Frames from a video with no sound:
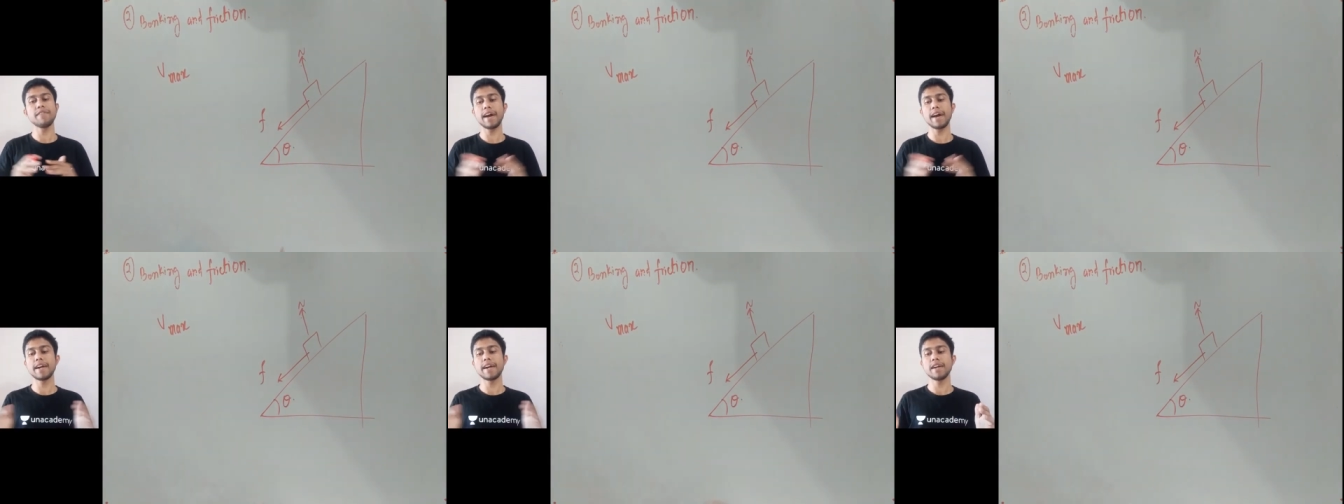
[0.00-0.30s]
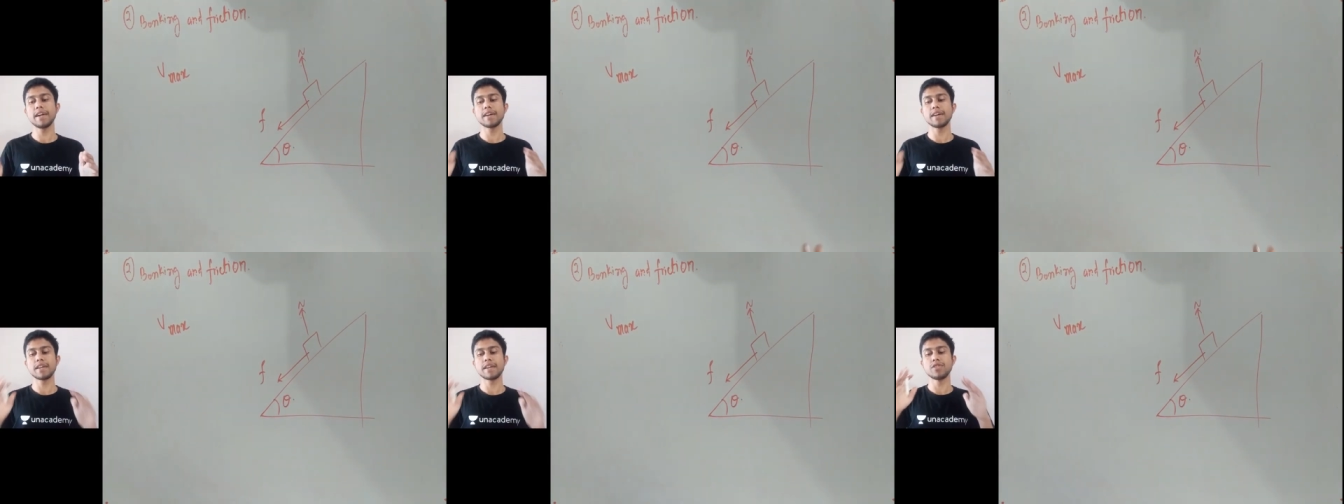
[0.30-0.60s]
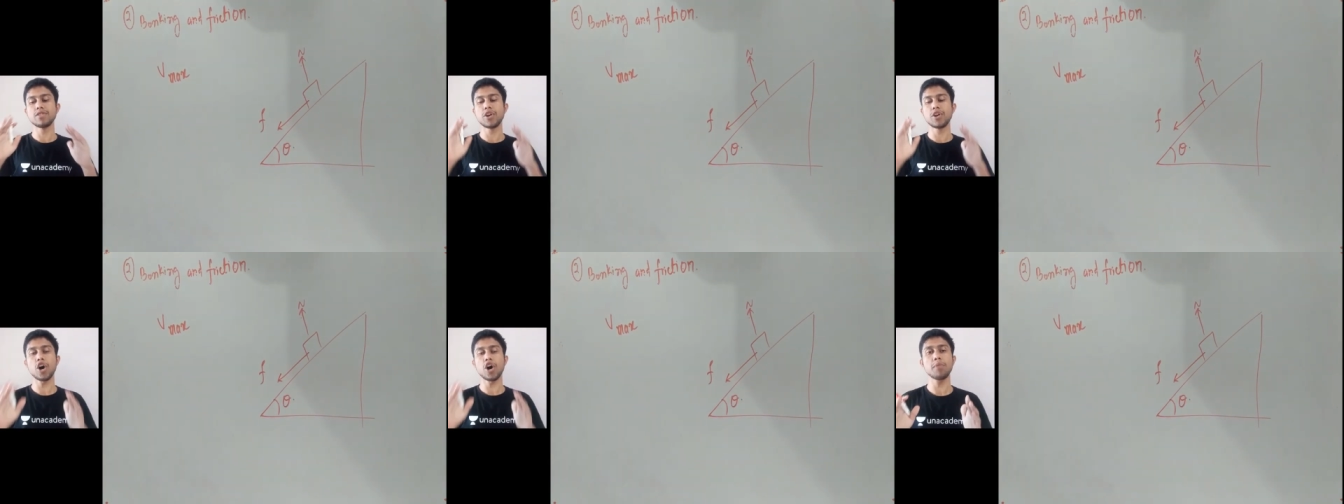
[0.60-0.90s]

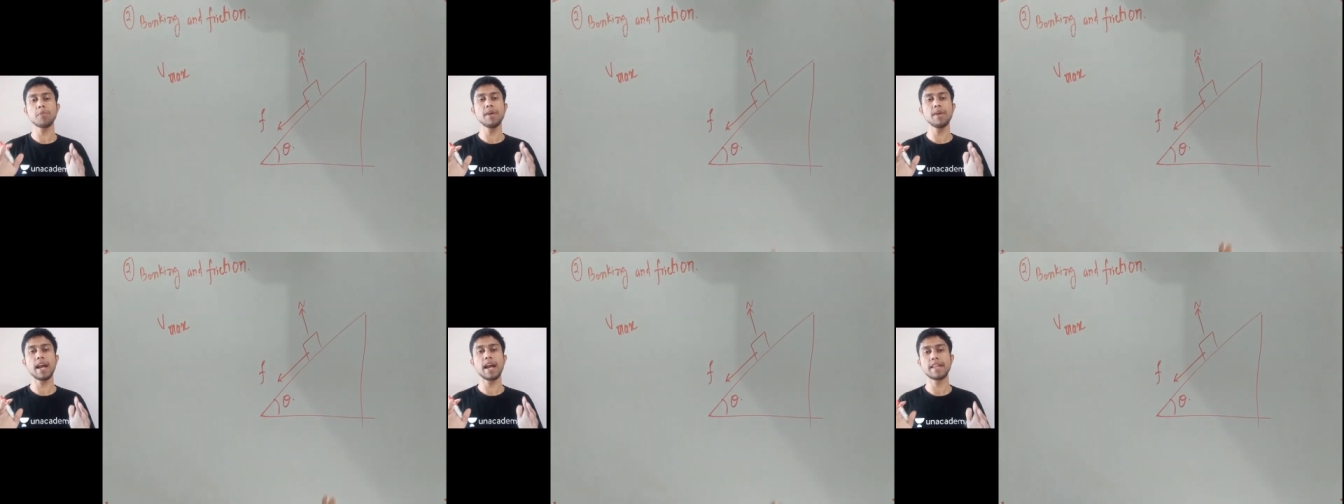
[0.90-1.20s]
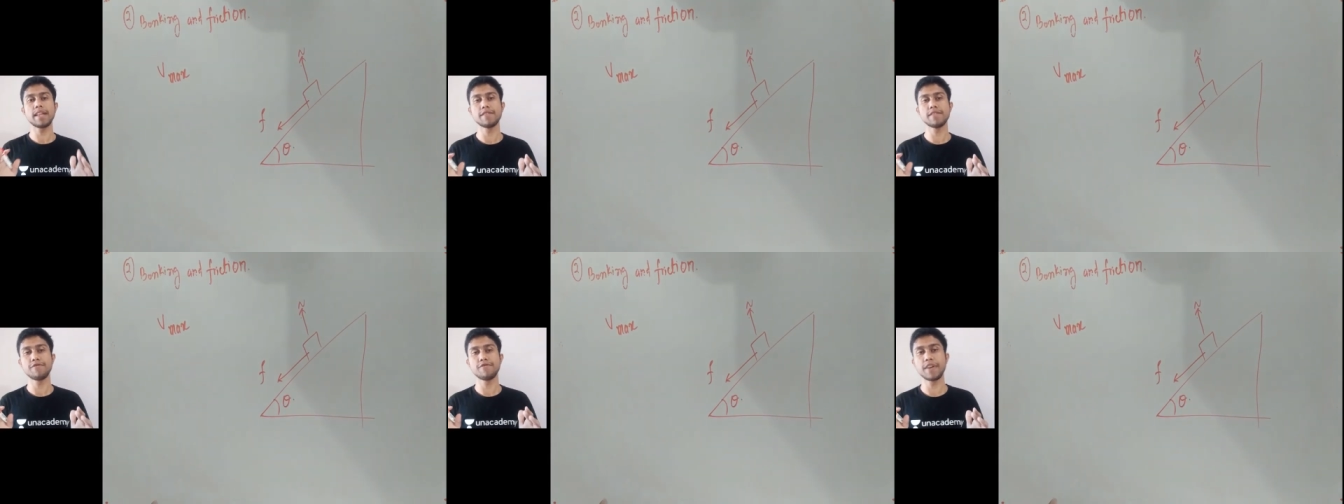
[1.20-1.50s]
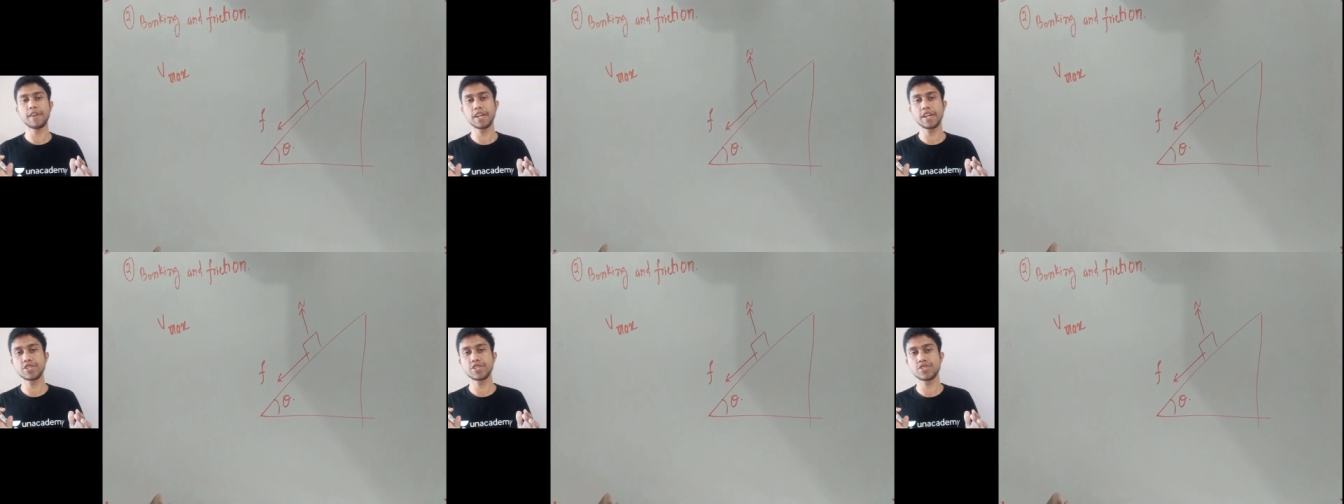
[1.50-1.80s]
divide the normal
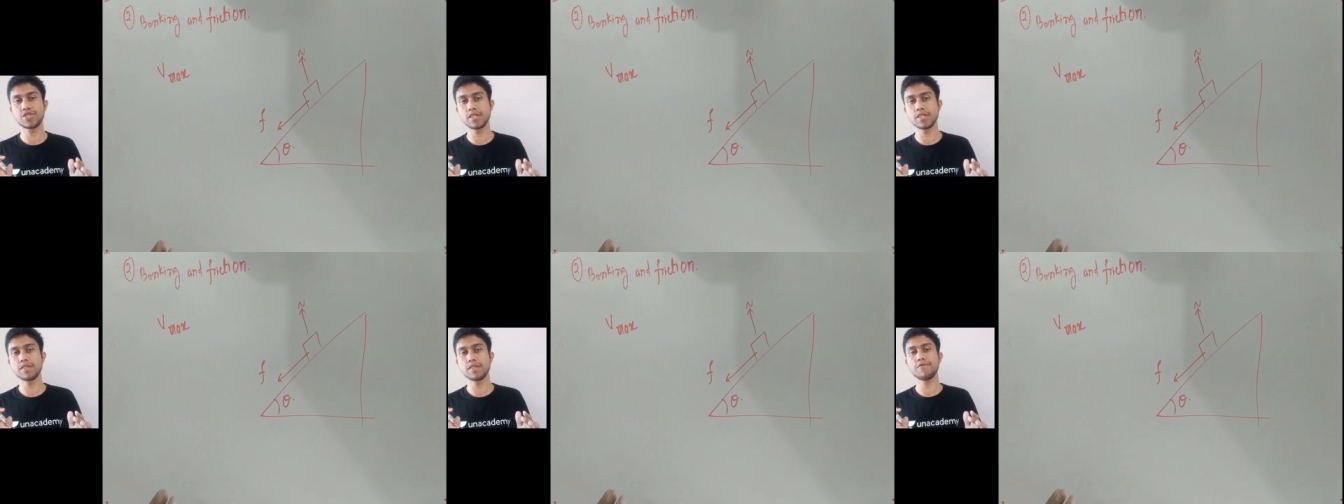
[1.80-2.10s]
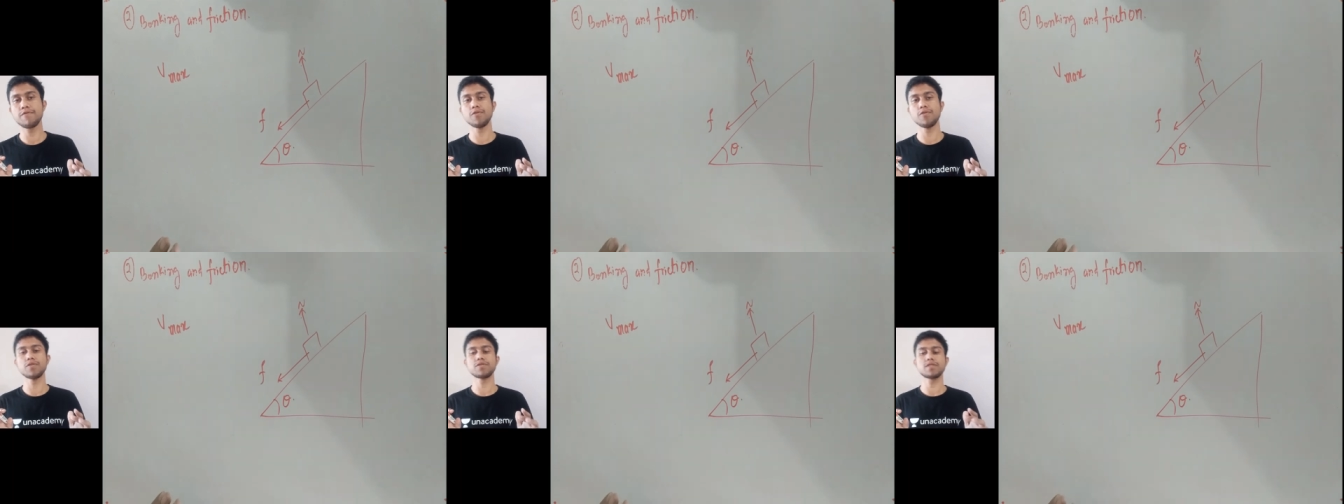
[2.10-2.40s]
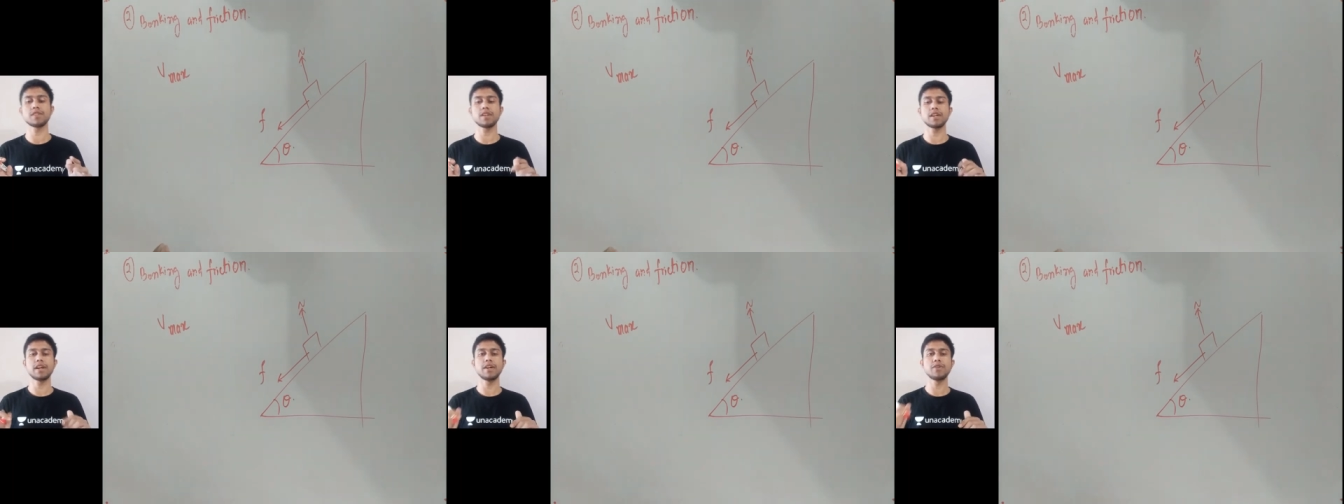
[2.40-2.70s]
and the friction
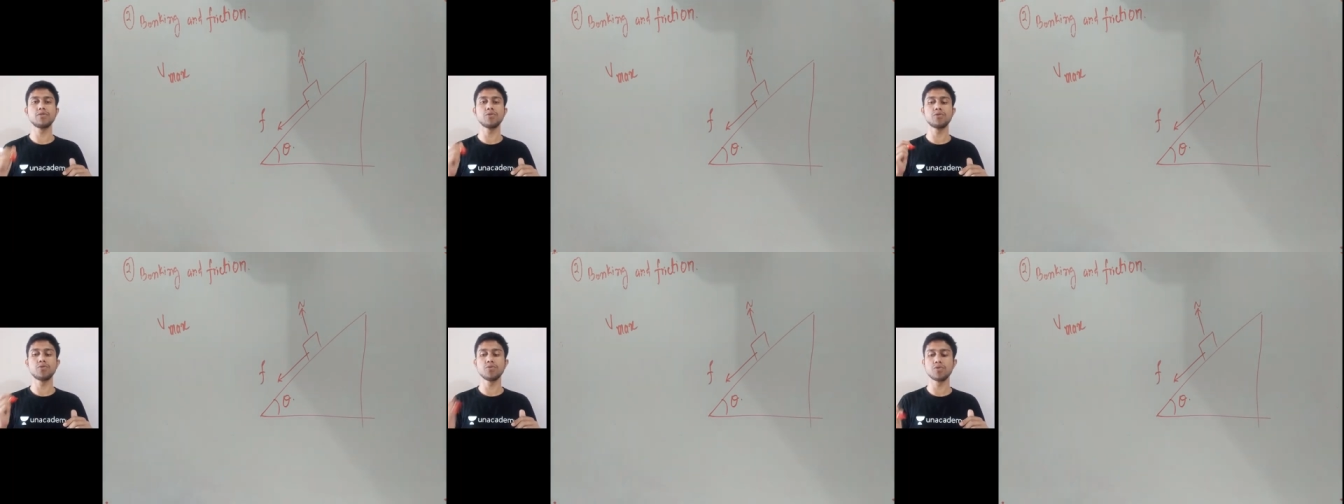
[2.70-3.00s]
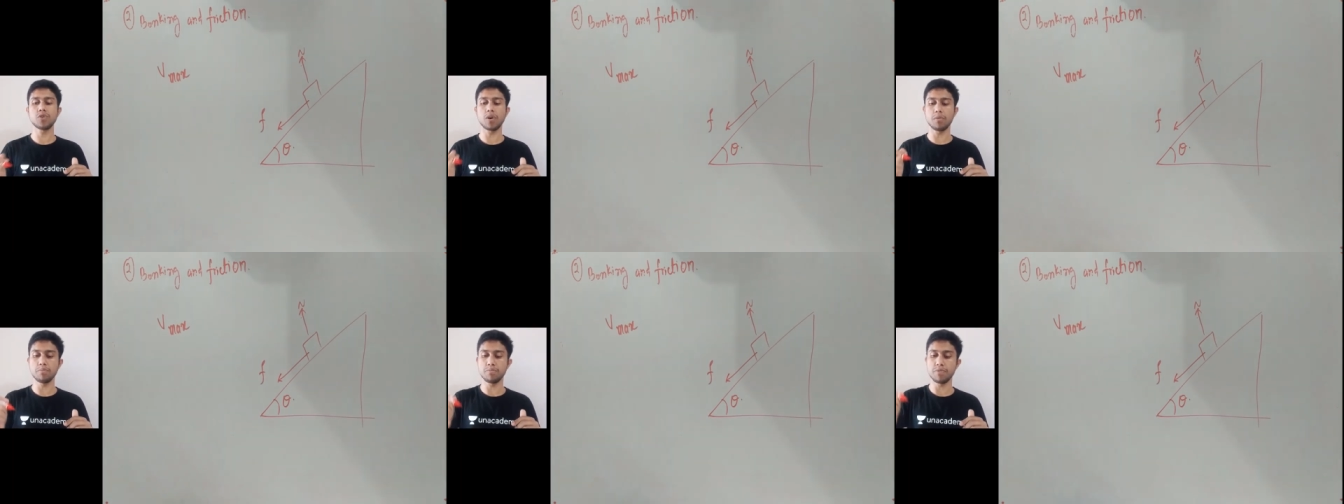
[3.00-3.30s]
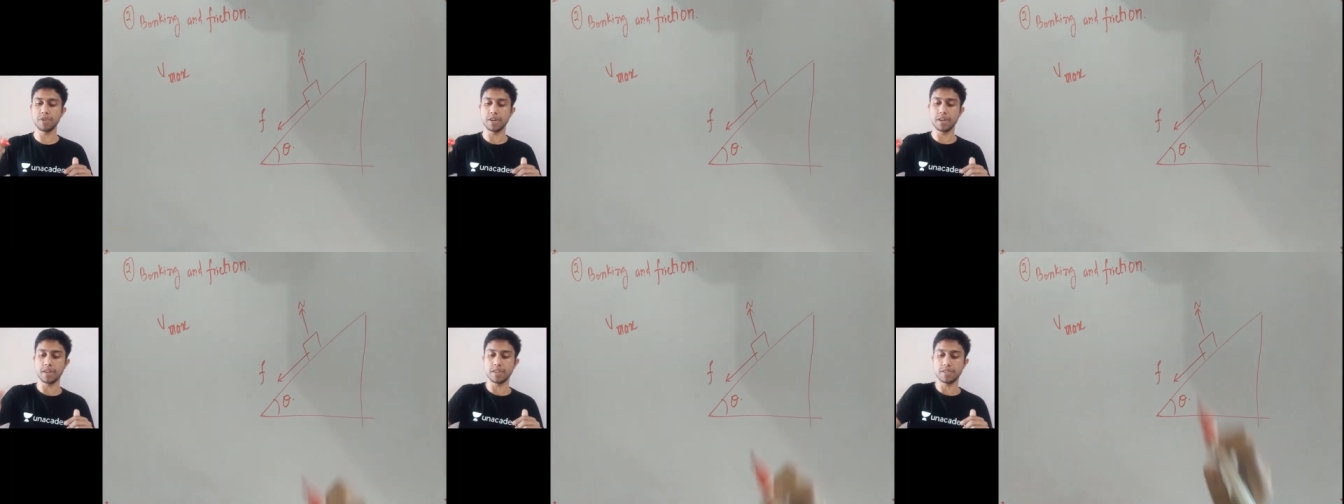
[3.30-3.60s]
force into
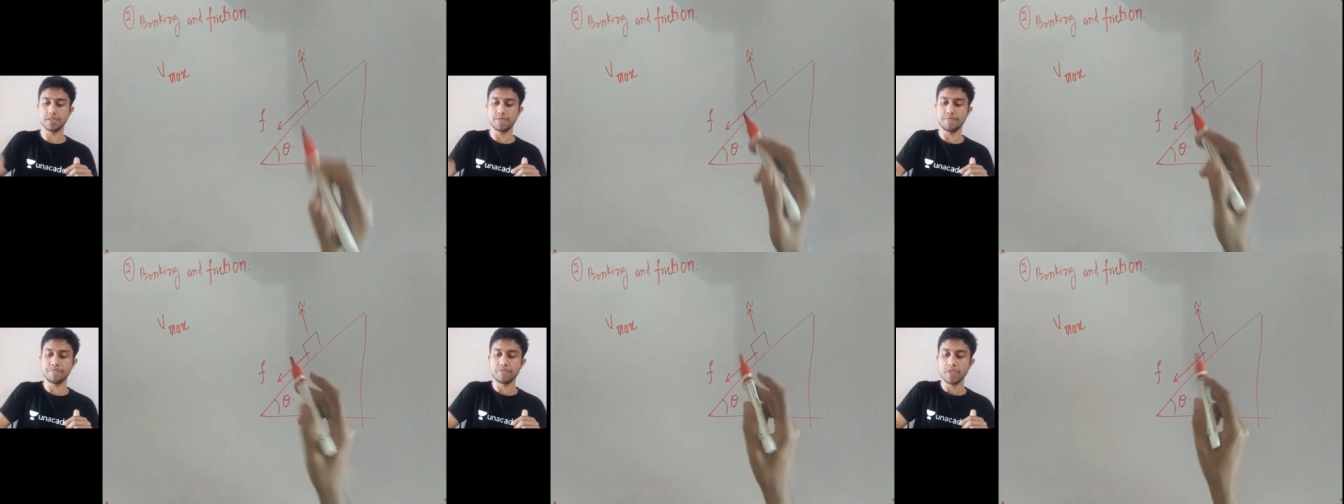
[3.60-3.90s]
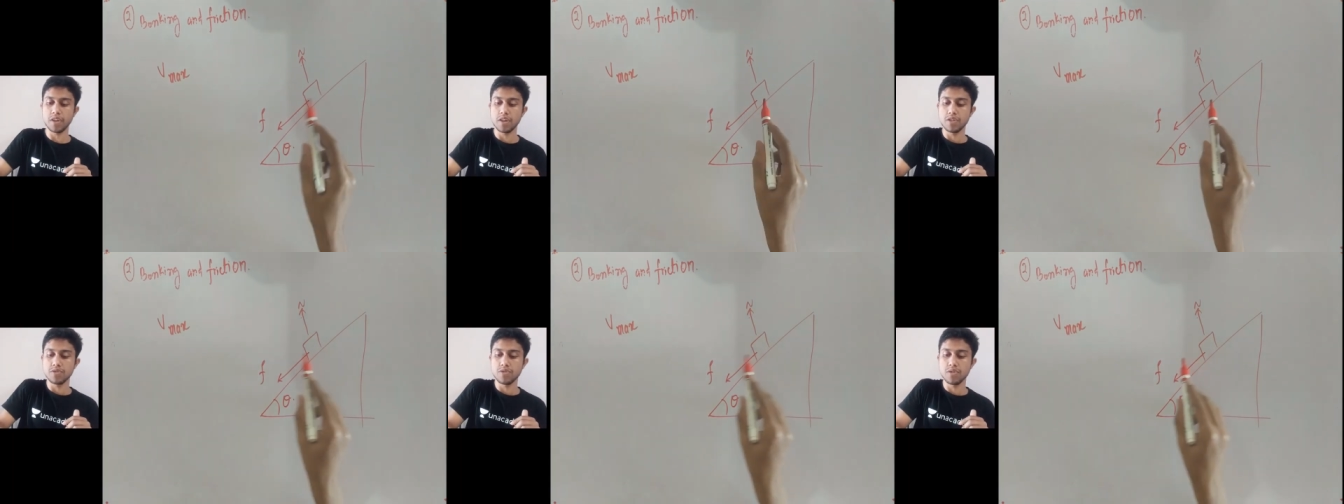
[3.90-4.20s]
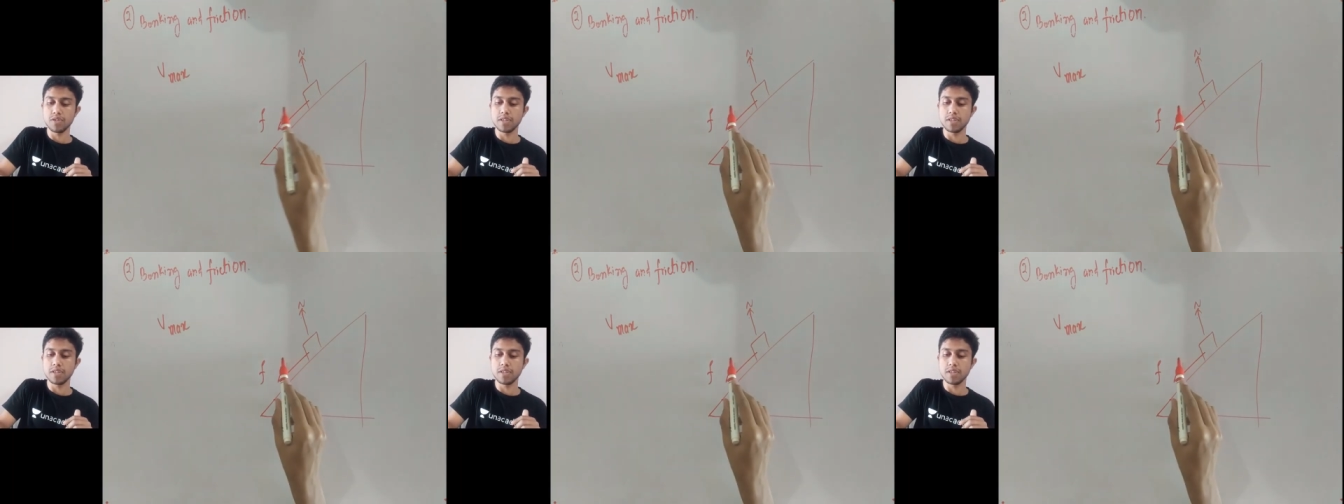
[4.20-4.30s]
two components.